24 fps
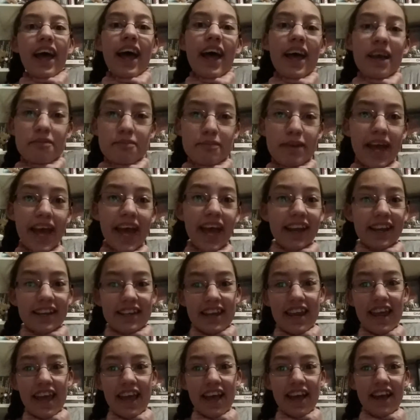I'm back
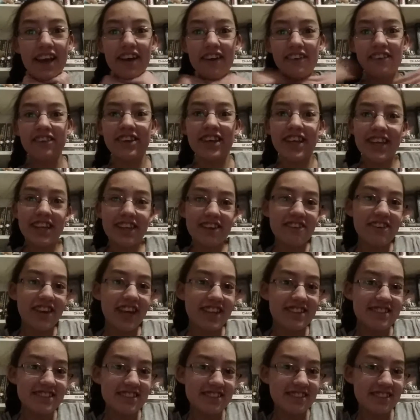now. You
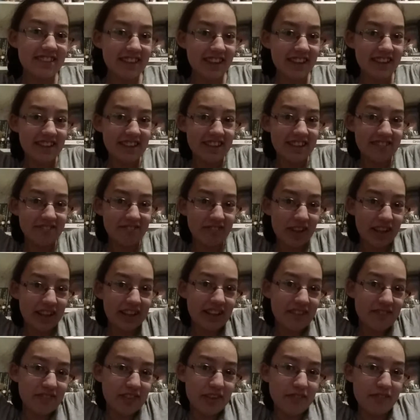get to see my
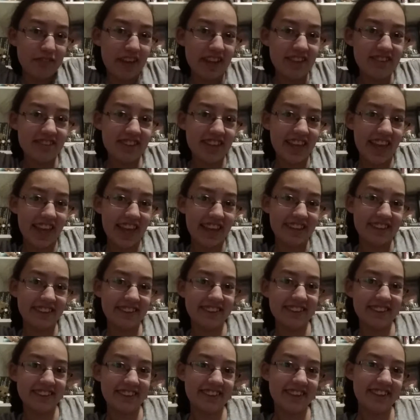lovely face again.
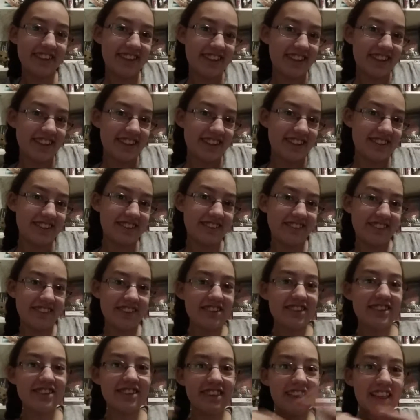Don't you
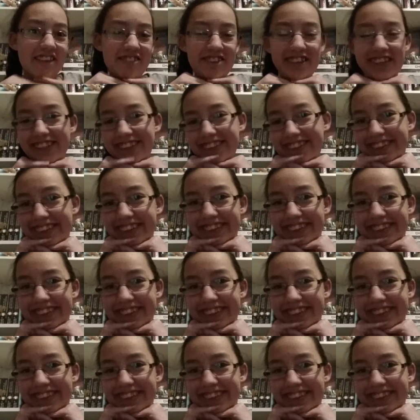just love it?